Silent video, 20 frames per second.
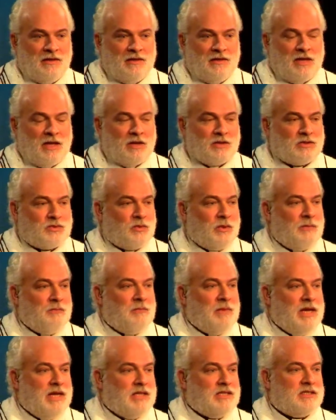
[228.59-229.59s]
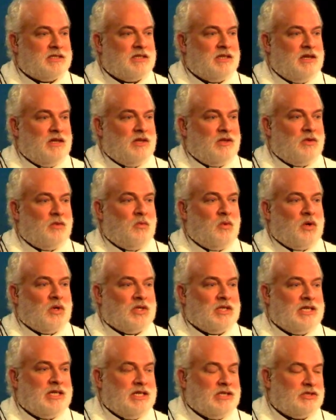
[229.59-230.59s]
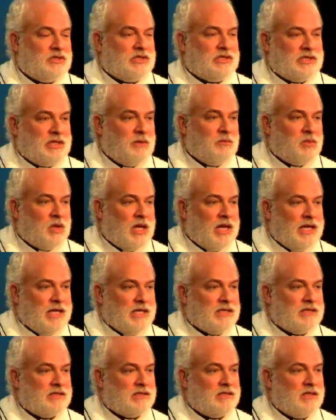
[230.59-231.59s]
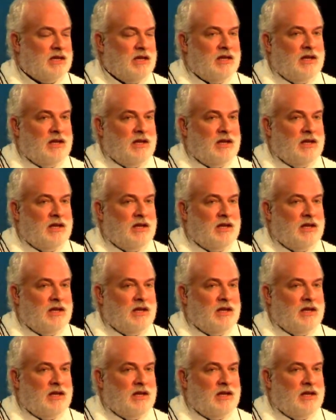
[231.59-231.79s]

That's what makes the world an interesting place.